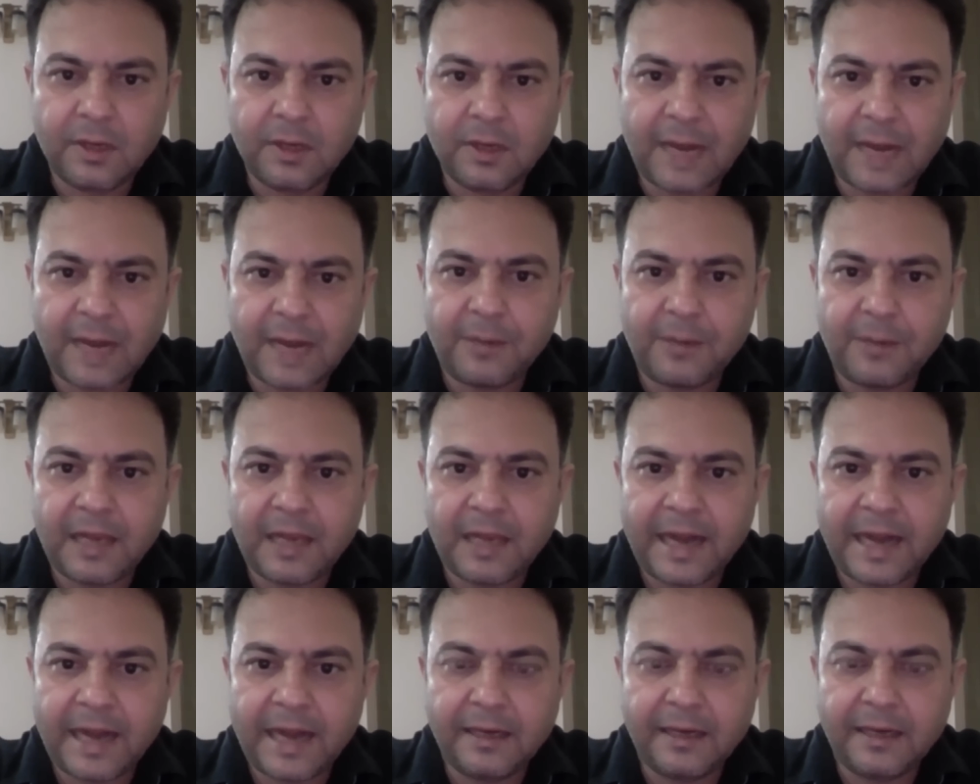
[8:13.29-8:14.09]
tribal
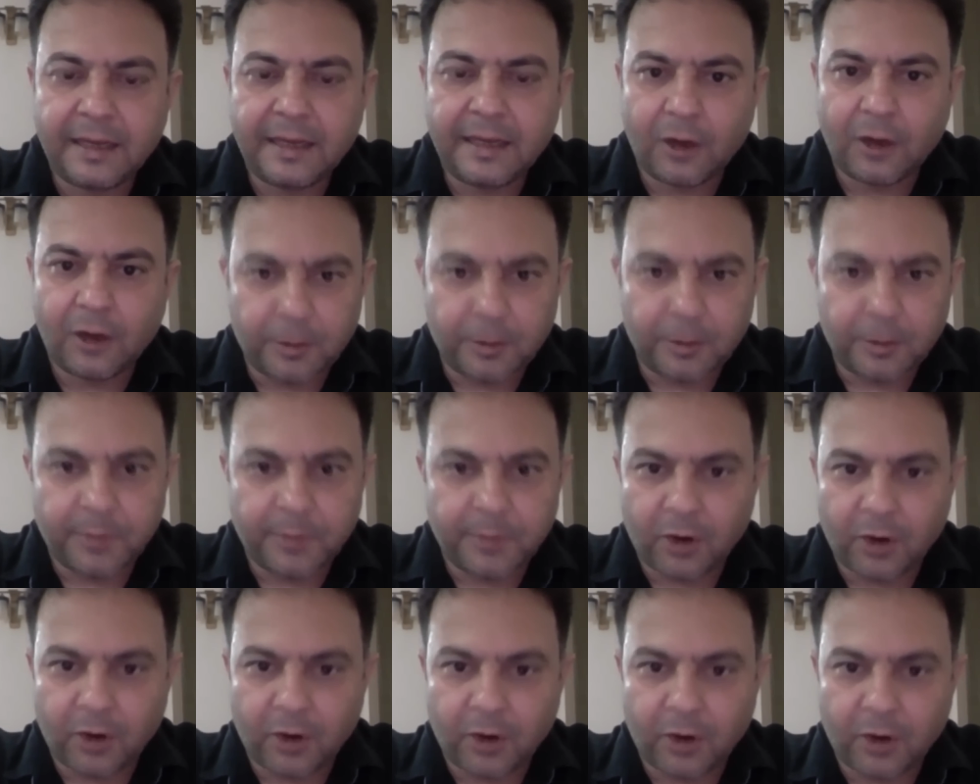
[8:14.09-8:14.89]
land cannot be
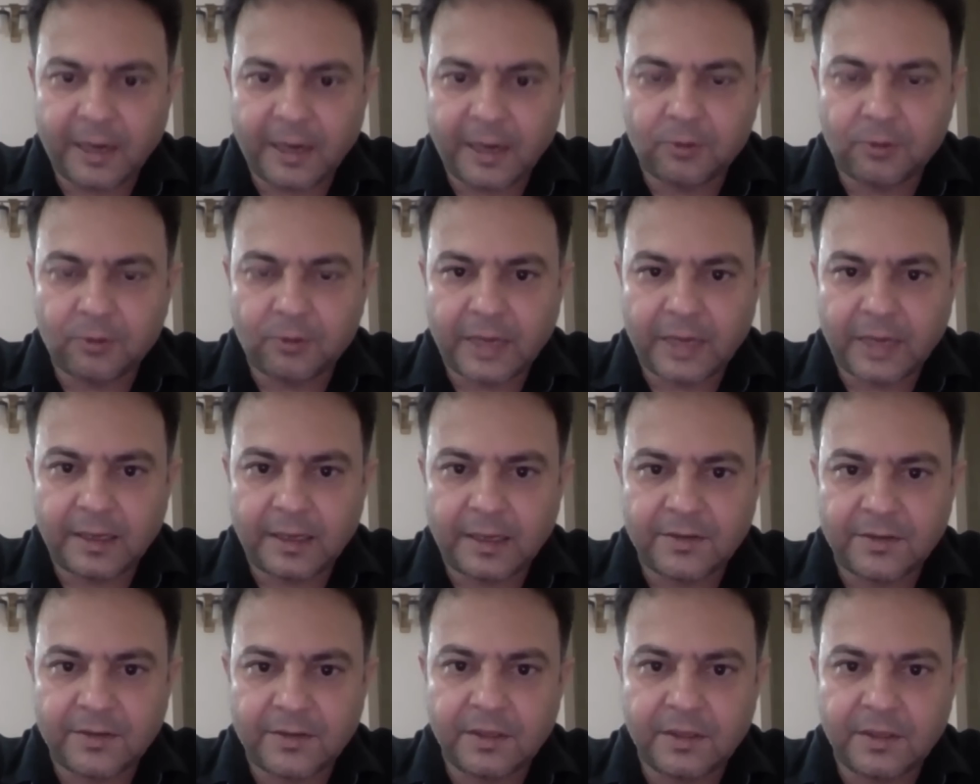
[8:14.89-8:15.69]
bought by
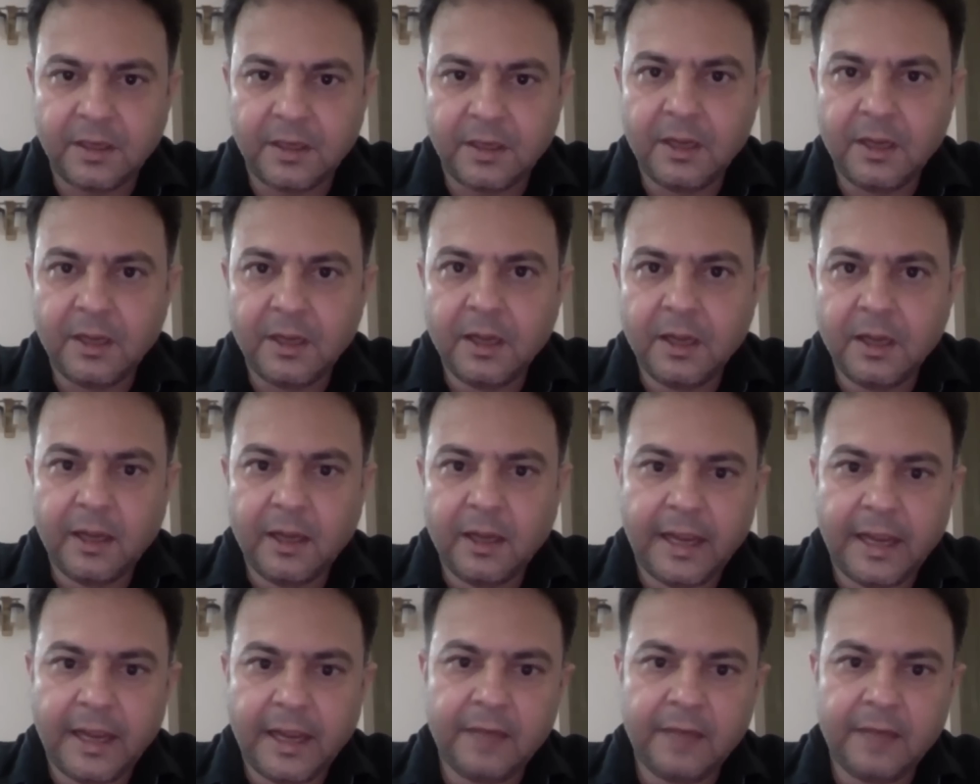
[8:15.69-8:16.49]
outsiders
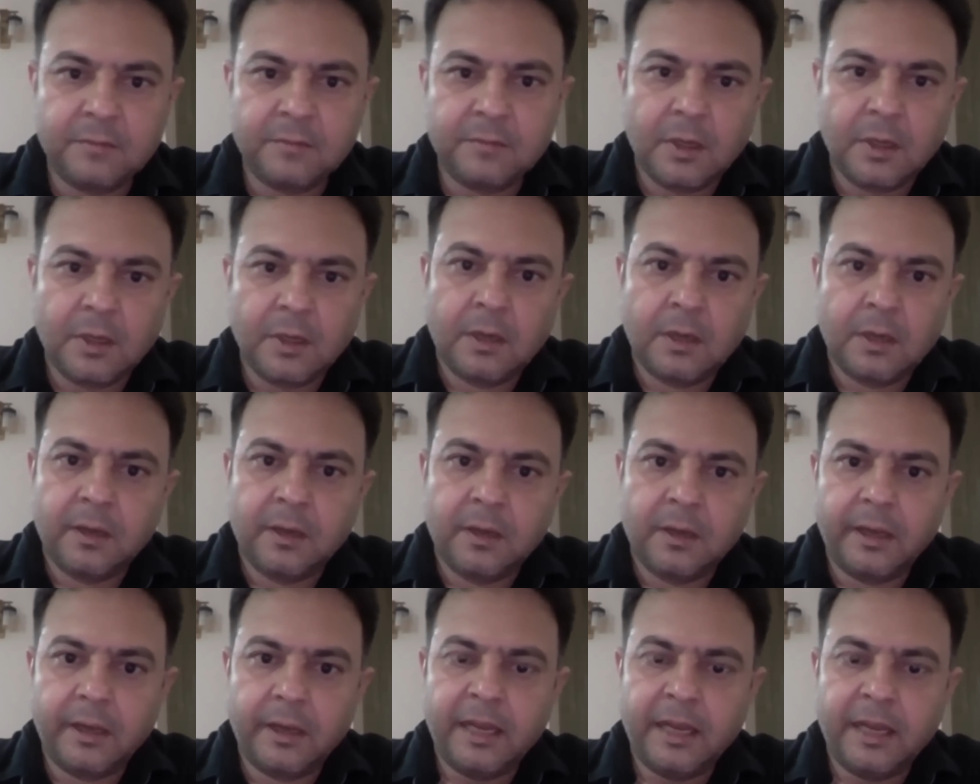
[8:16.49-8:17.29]
in
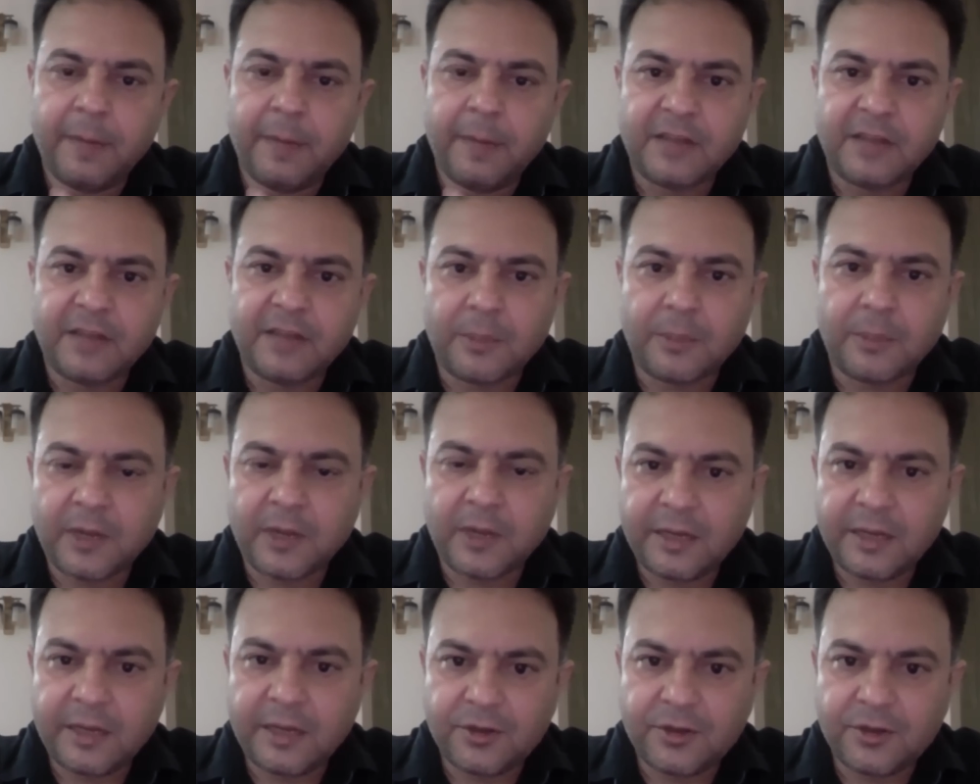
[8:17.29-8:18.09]
in Himachal
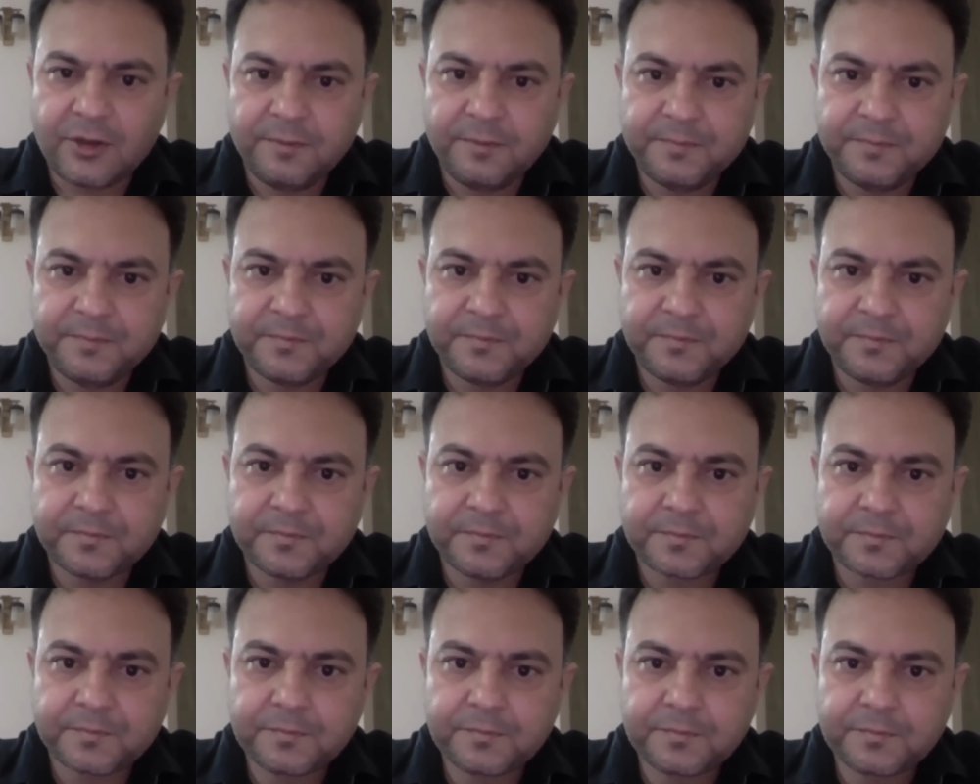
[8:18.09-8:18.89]
Pradesh,
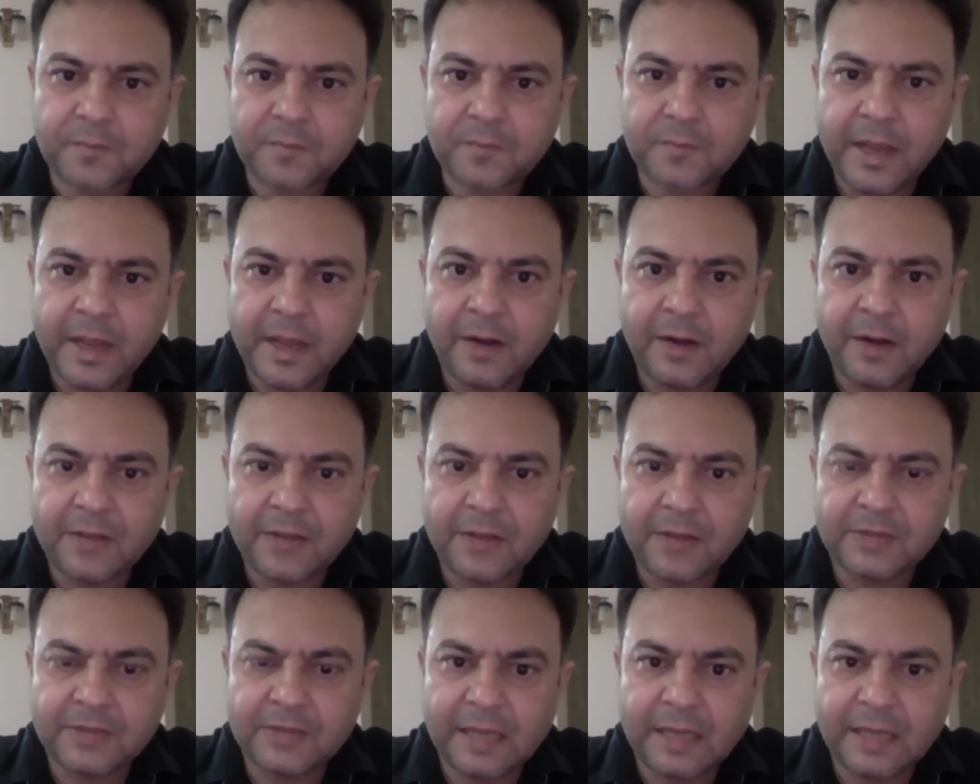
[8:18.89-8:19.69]
in
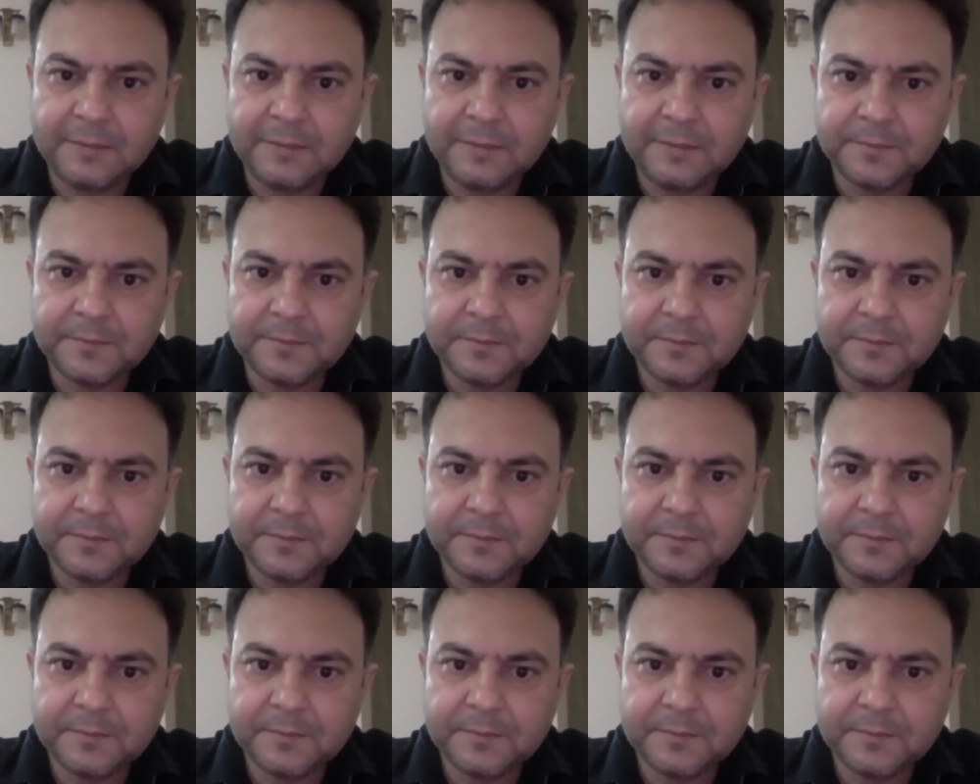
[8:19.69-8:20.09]
Rajasthan,